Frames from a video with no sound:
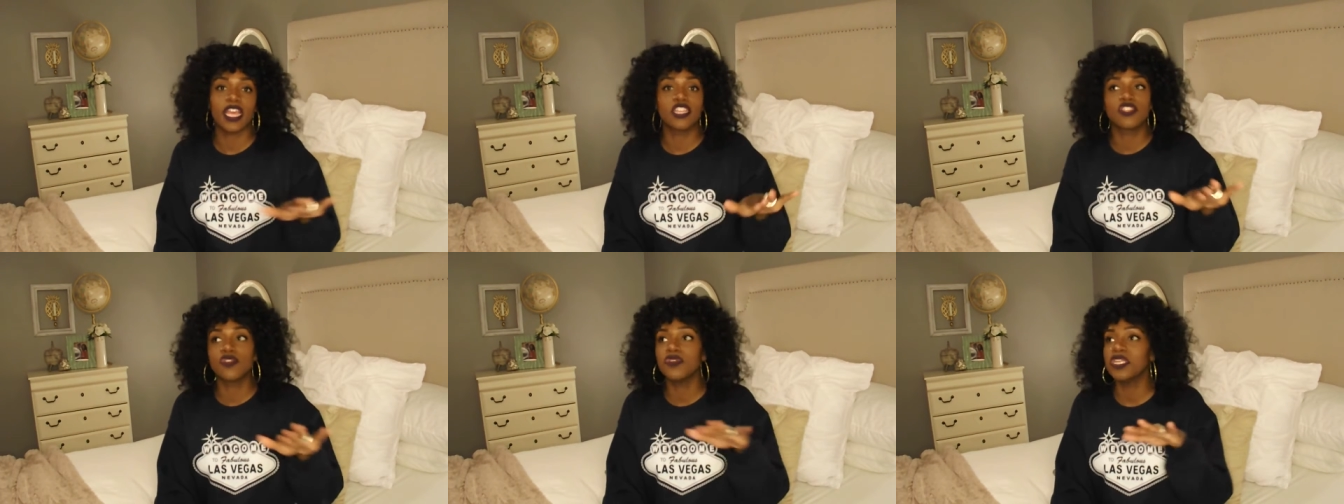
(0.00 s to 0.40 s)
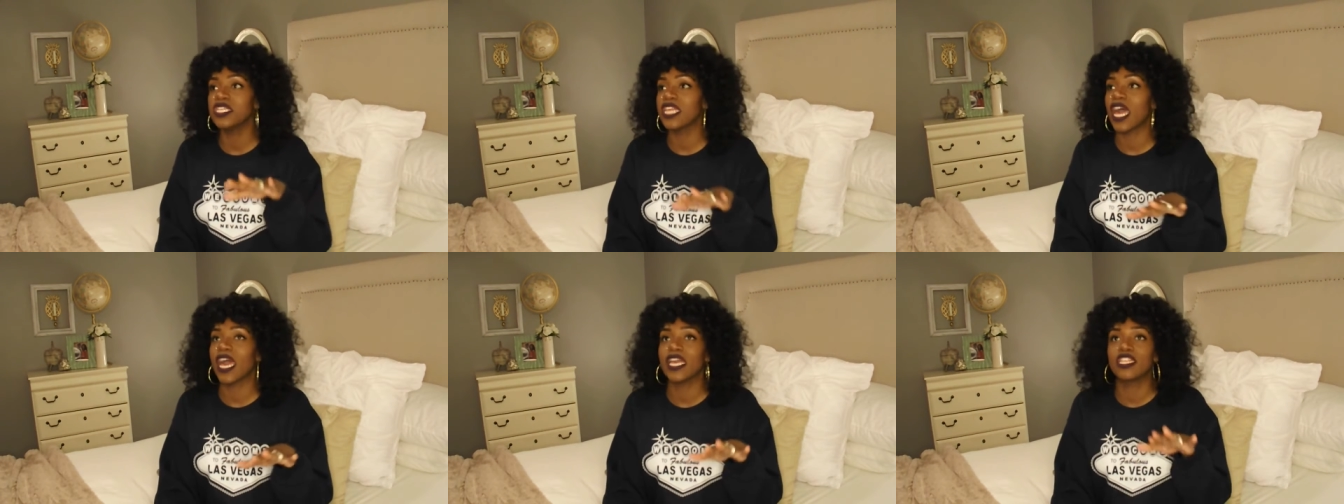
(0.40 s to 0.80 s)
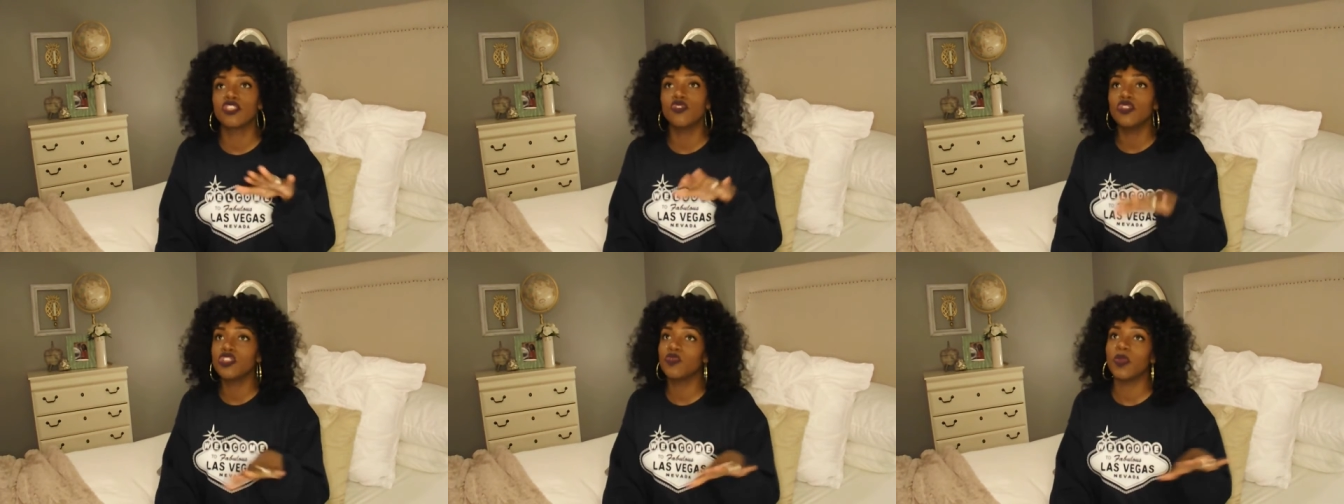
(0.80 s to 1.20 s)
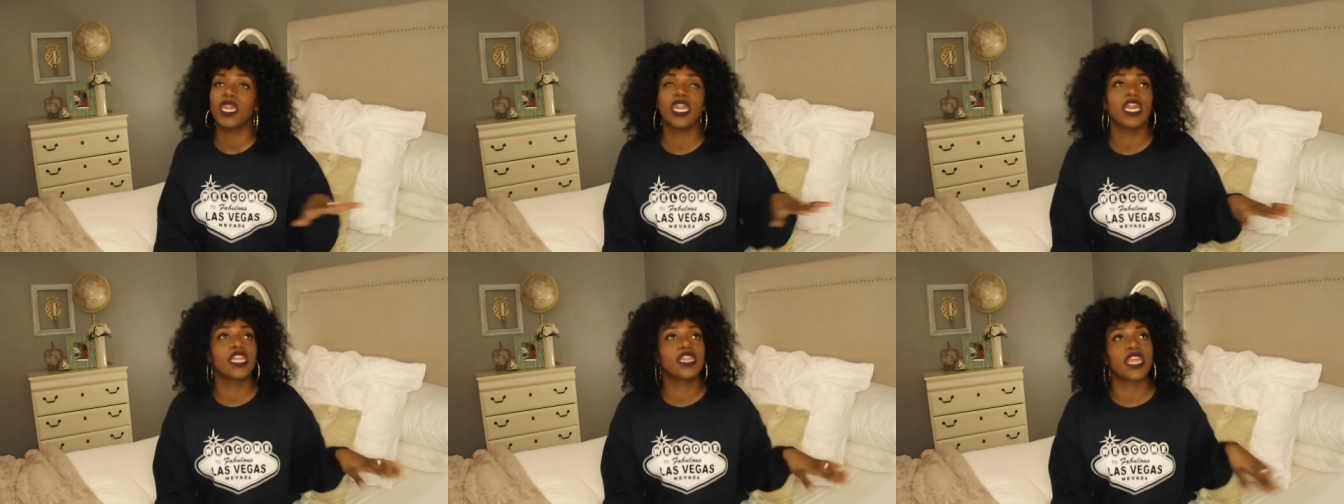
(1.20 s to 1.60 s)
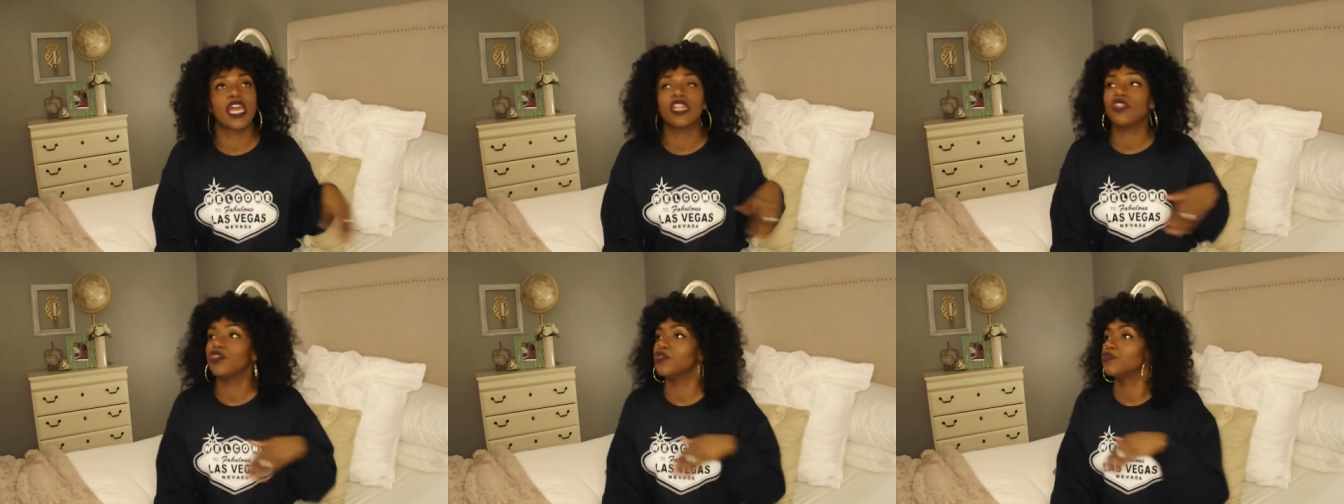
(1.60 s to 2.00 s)
As soon as we hit
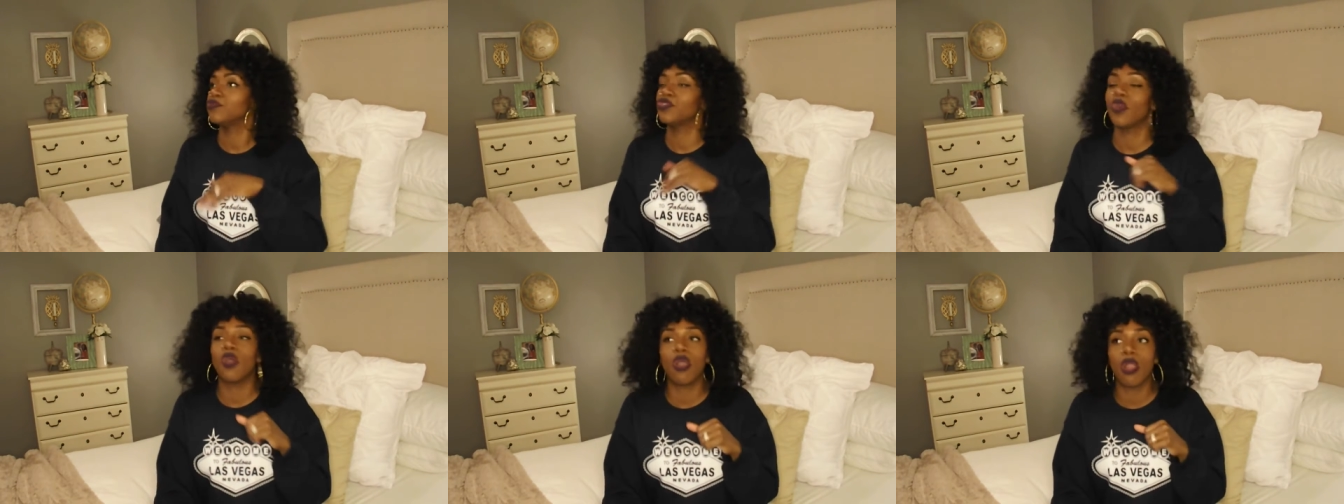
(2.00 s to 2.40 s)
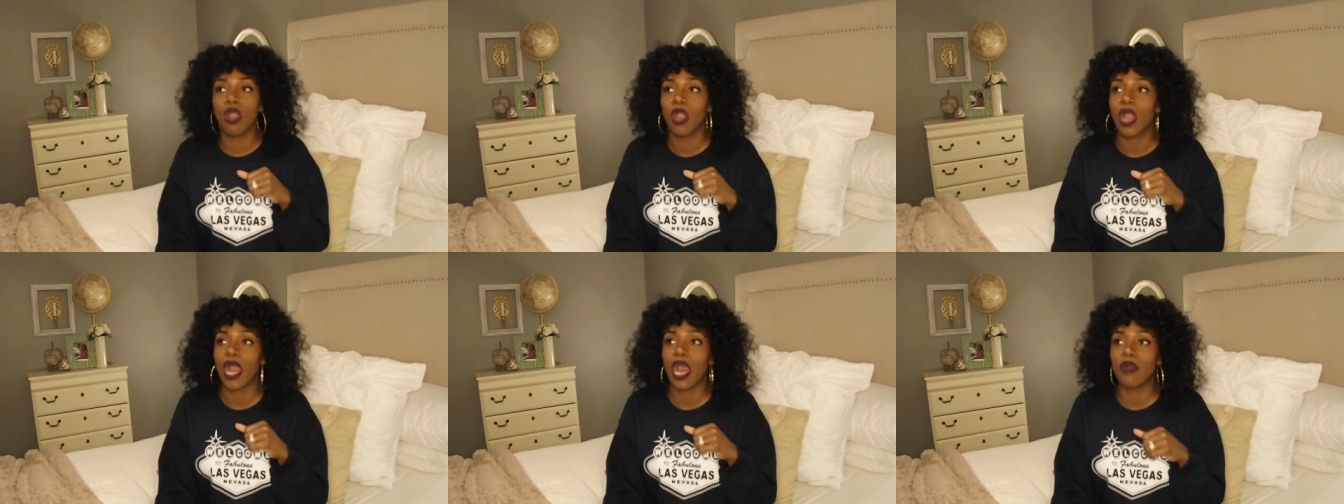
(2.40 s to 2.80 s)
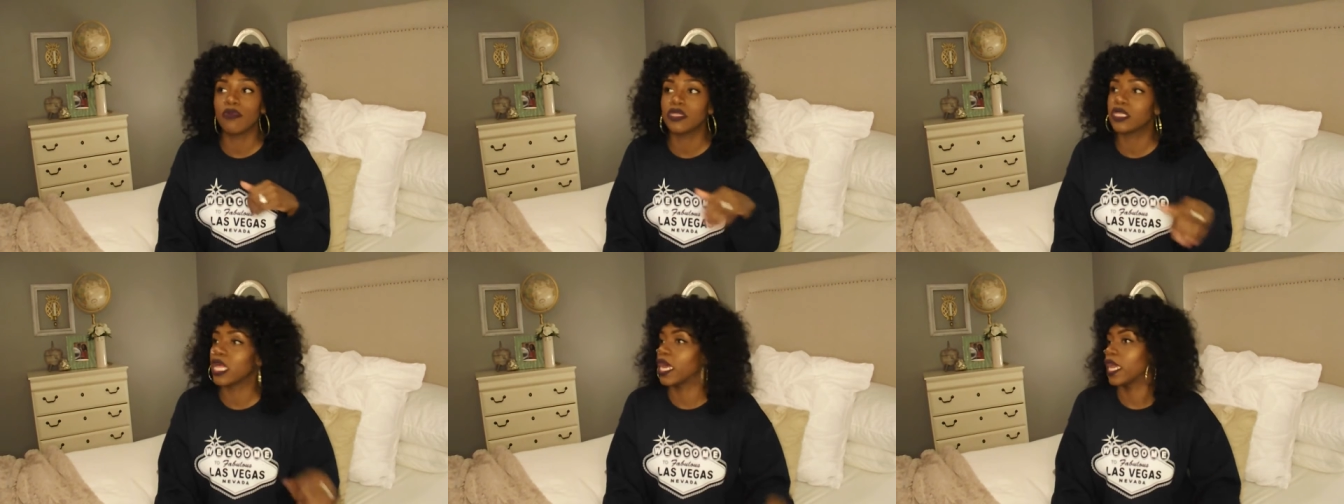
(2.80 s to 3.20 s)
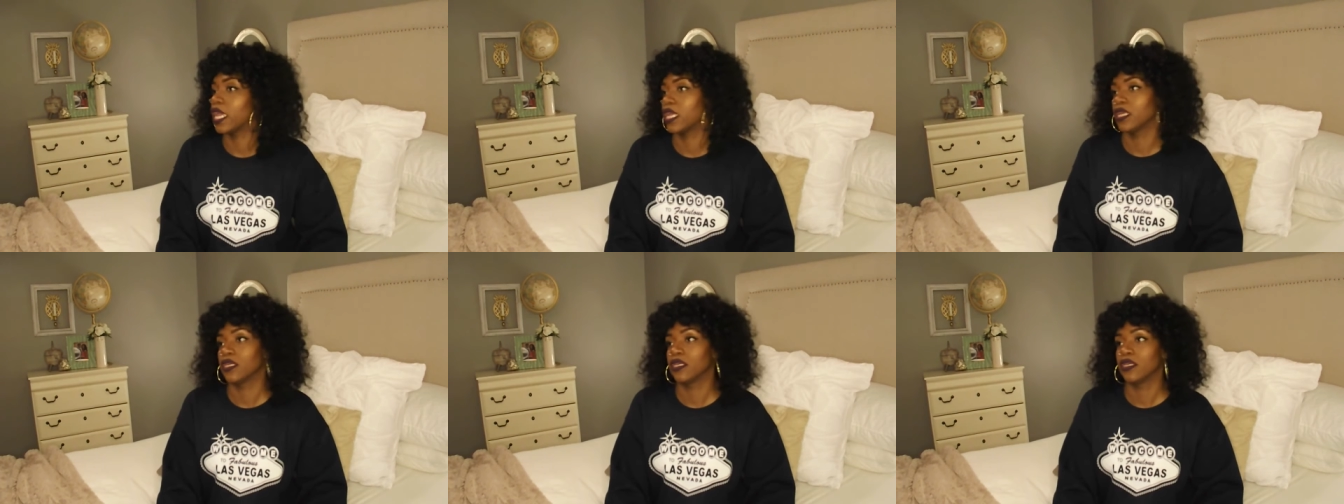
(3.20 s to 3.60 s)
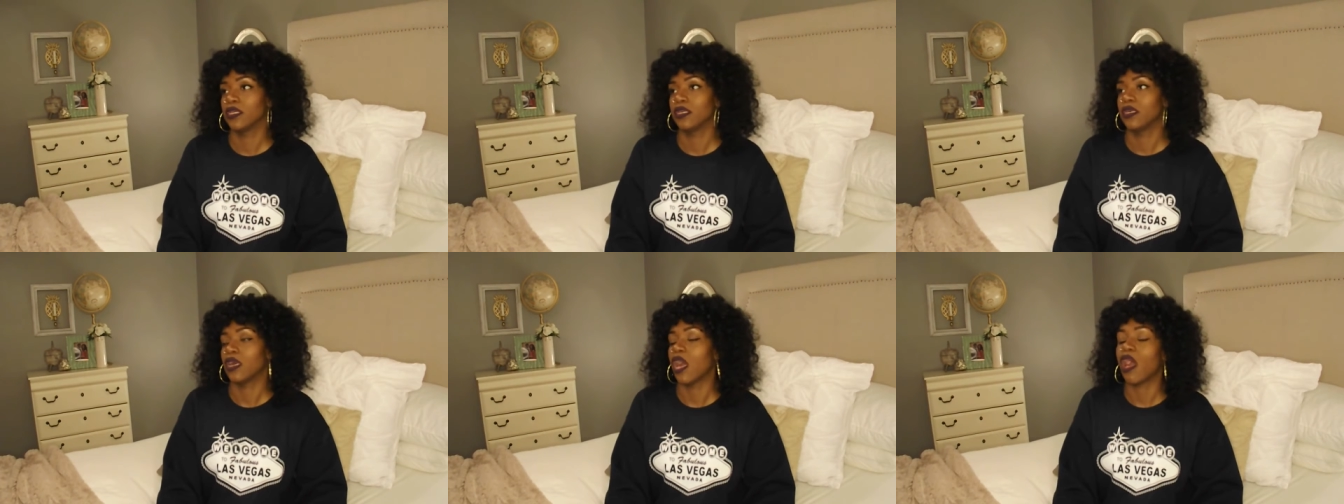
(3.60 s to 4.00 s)
that little door, I was like,
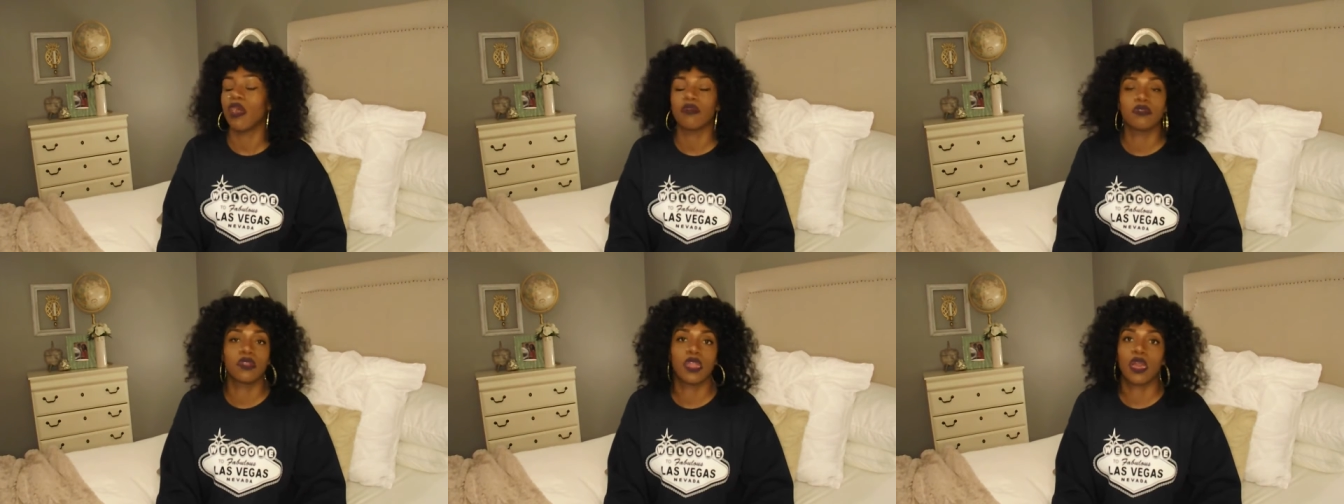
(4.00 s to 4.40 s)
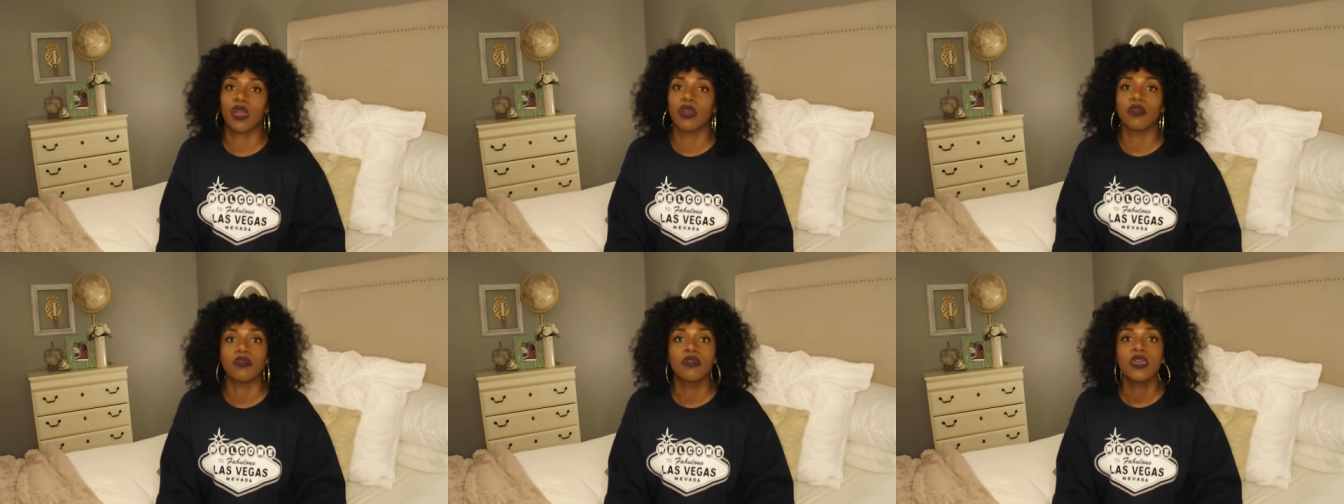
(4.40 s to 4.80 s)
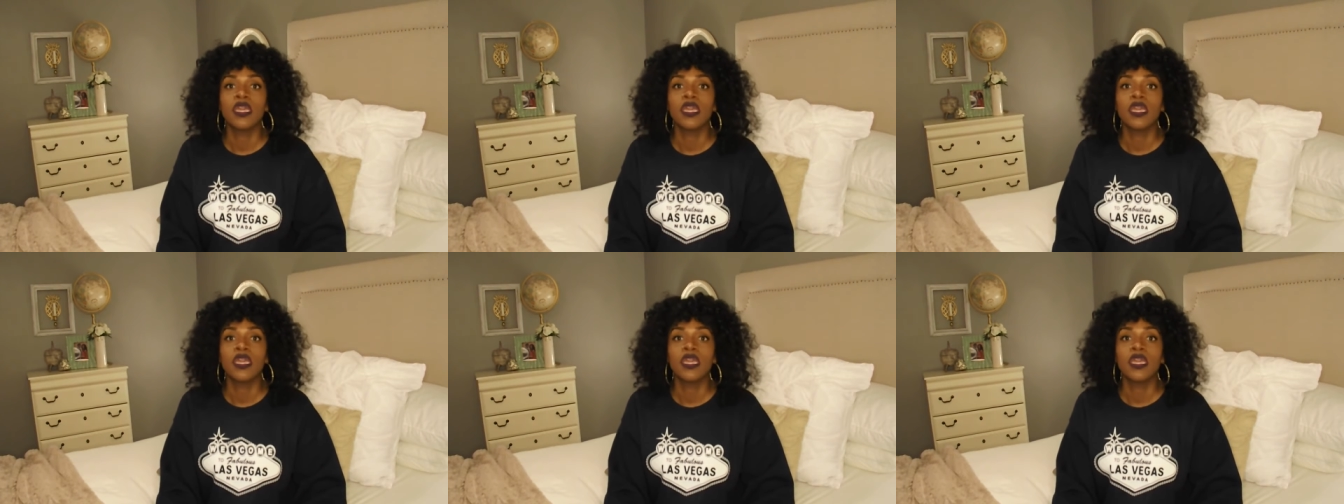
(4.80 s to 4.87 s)
oh no.